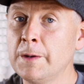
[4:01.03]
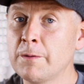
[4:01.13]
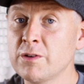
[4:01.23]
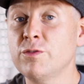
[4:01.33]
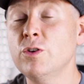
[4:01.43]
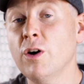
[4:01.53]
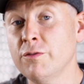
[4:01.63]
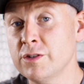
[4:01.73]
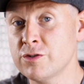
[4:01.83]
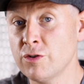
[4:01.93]
review
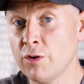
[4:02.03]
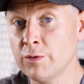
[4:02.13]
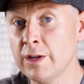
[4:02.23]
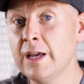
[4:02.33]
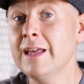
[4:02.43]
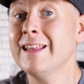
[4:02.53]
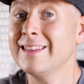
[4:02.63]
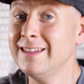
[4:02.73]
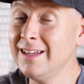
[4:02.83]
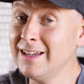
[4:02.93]
of this drone,
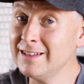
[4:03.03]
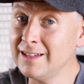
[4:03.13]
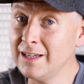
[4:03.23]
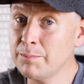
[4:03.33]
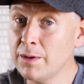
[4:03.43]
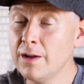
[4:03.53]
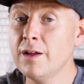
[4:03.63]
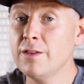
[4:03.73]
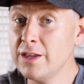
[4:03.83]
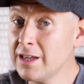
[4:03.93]
digging deep,
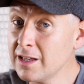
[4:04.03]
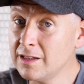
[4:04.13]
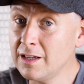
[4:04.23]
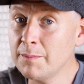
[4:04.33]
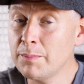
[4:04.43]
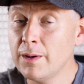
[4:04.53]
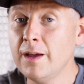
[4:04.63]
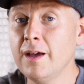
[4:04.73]
thinking deep,